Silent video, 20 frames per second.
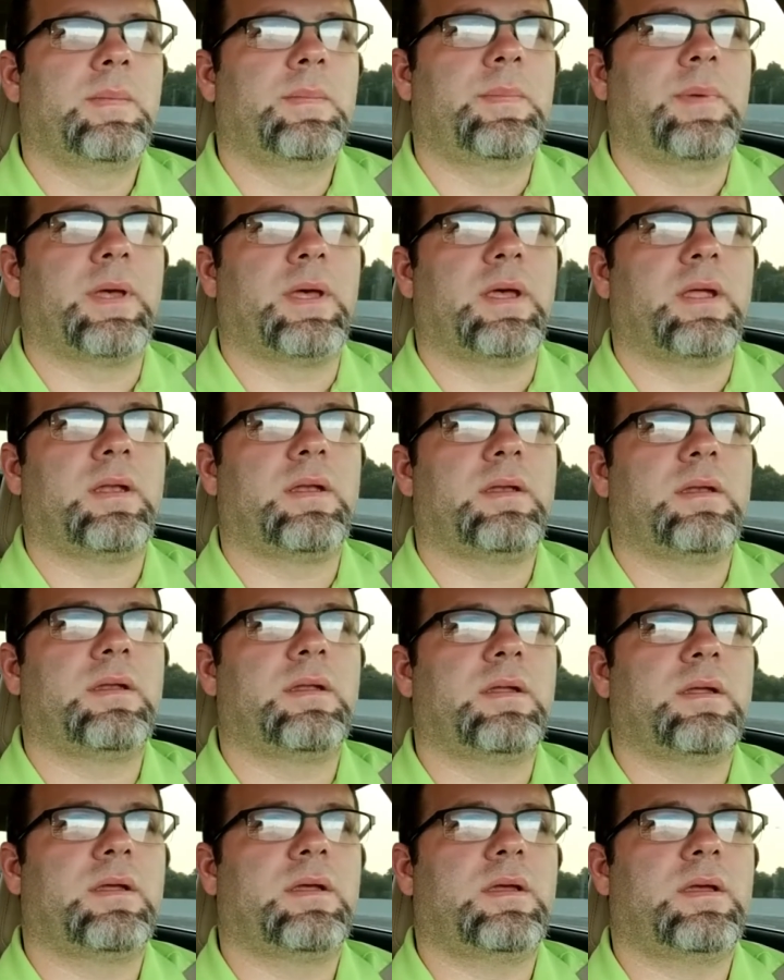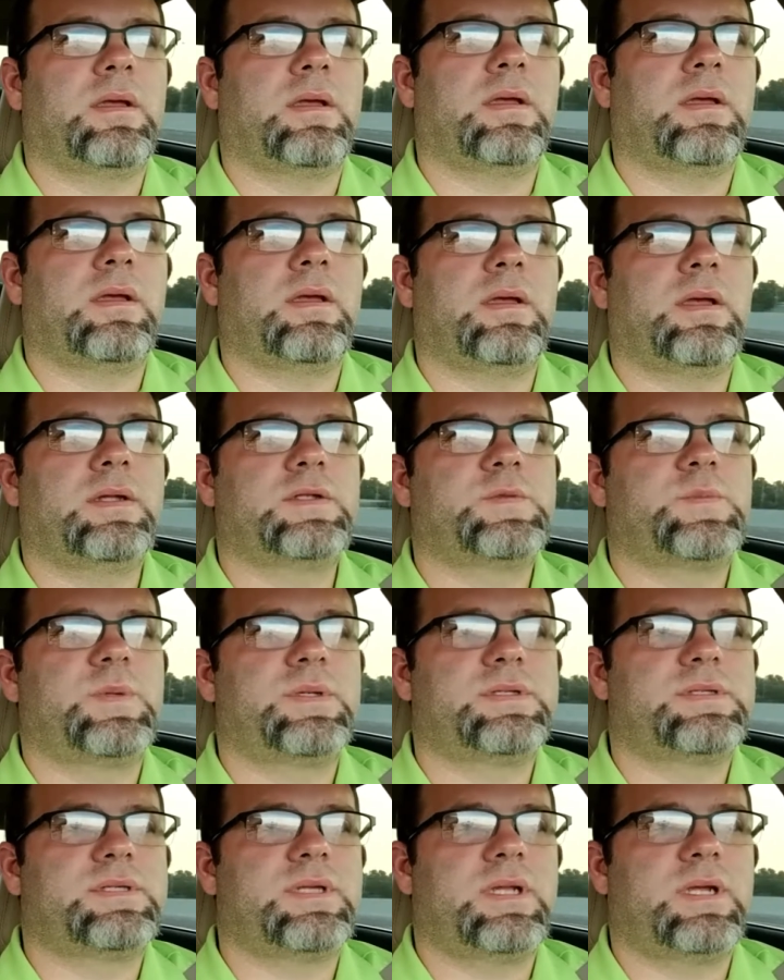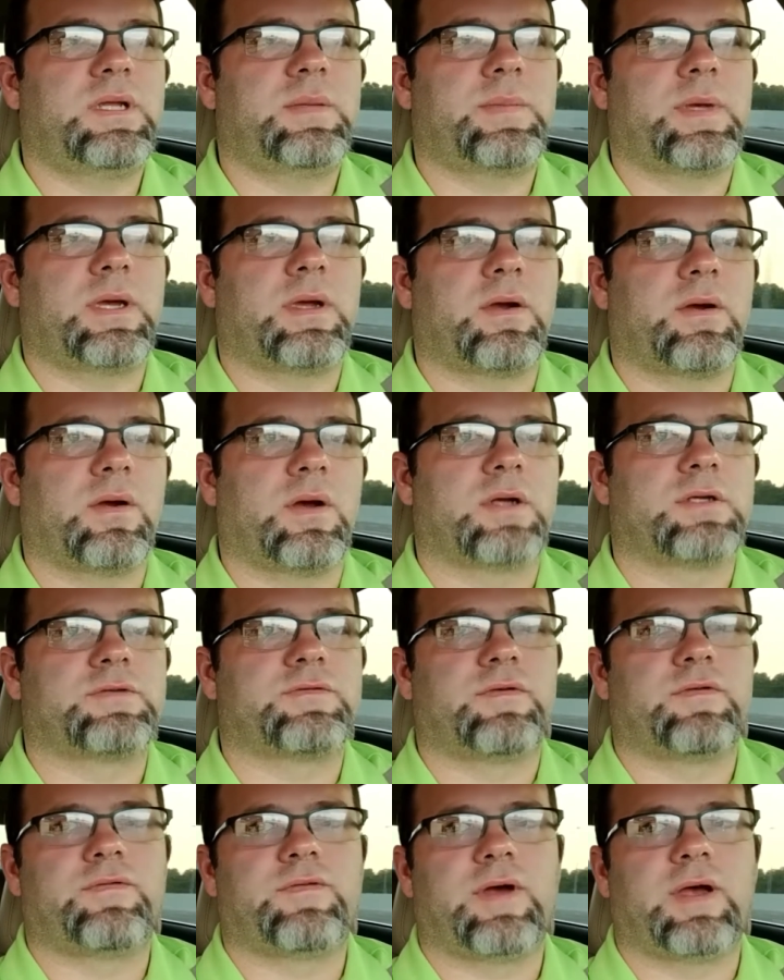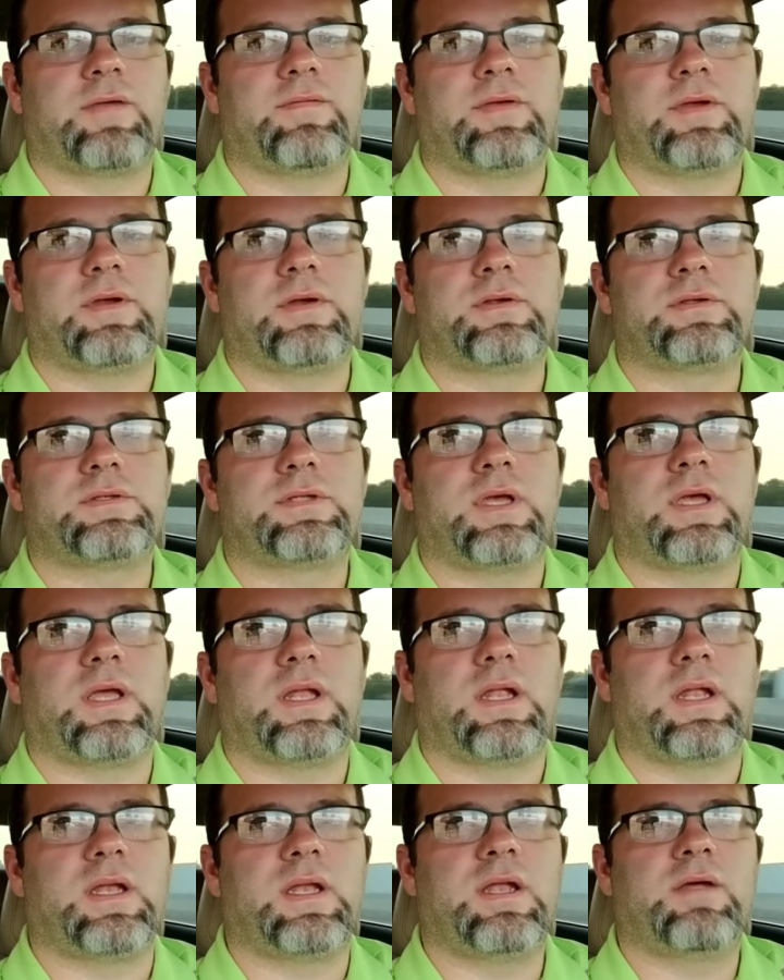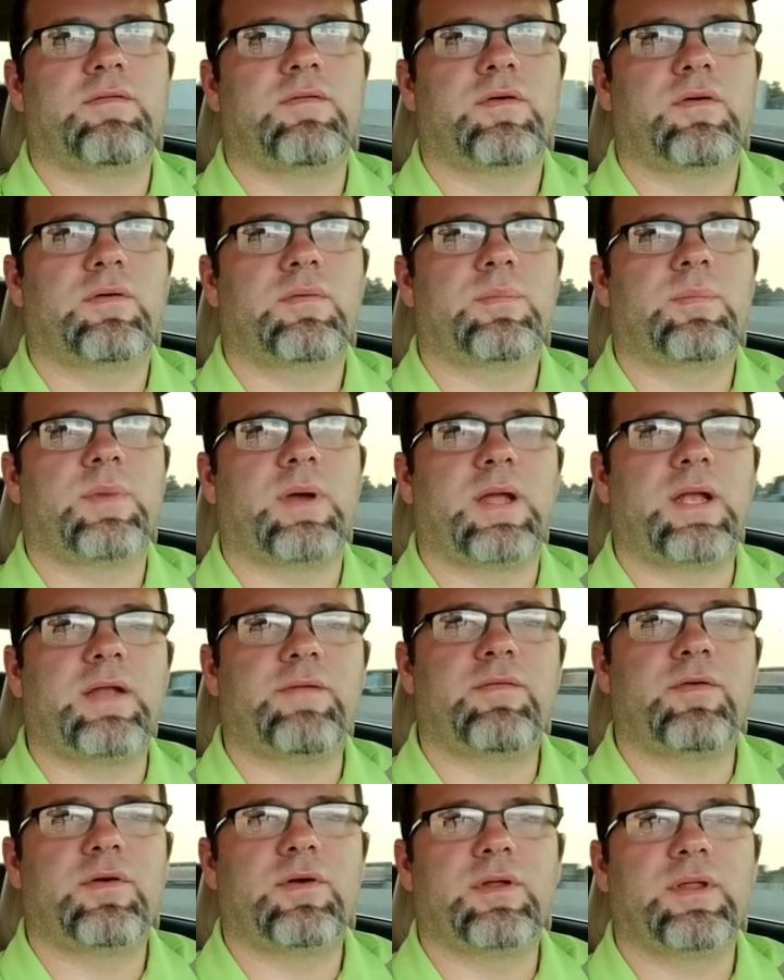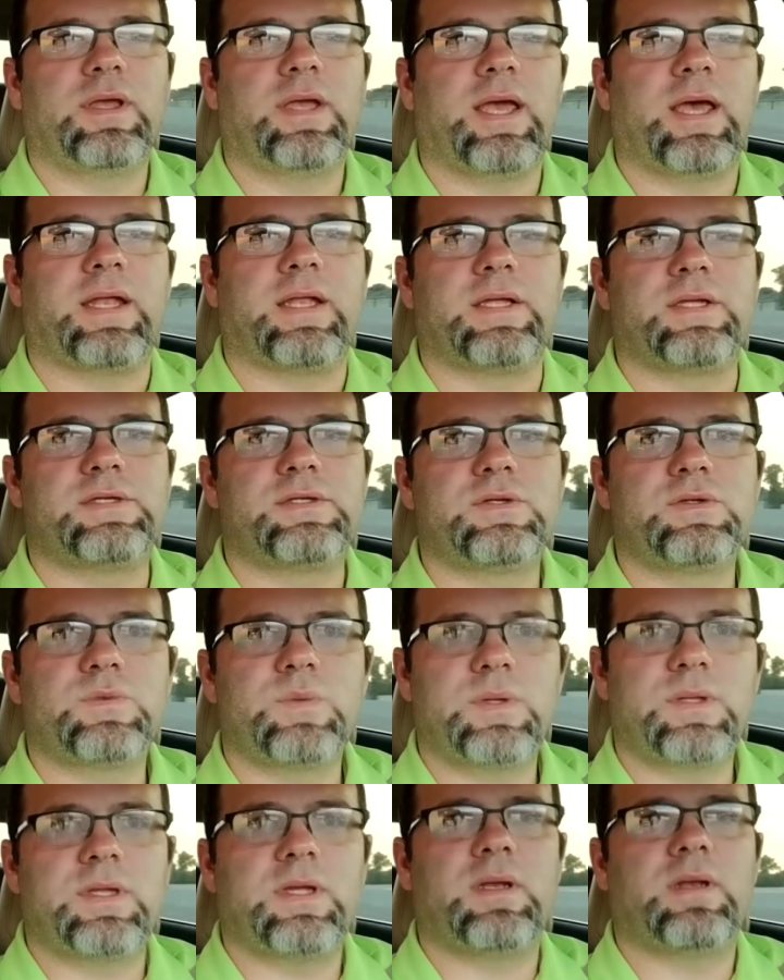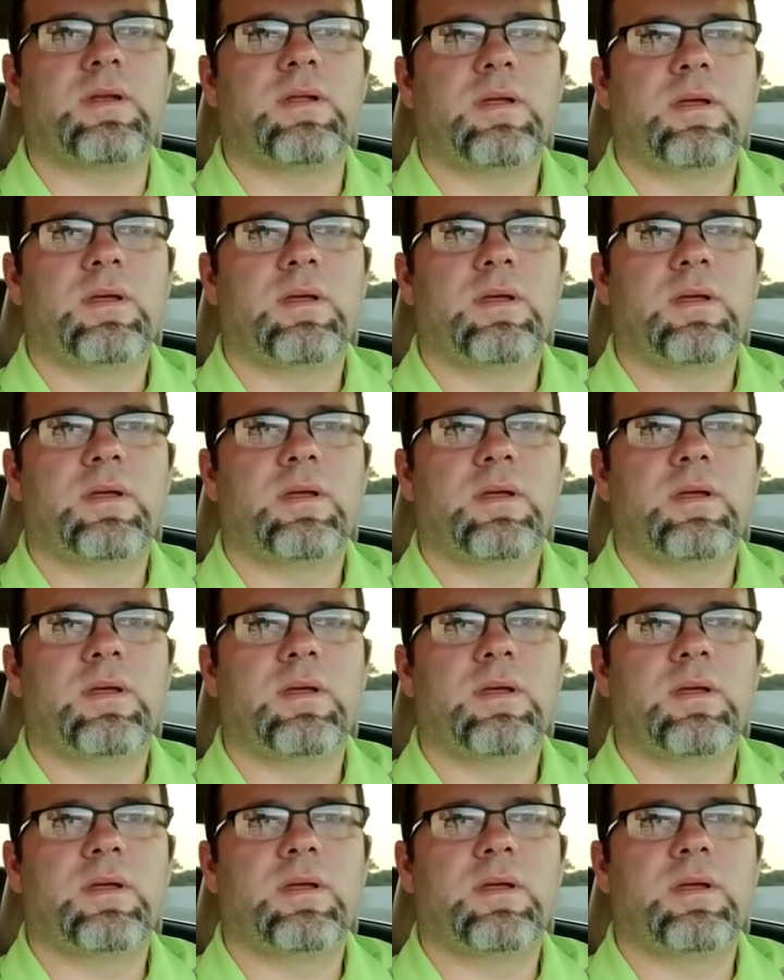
But it's been sitting in my garage for 5 years, and I never really had issues with it,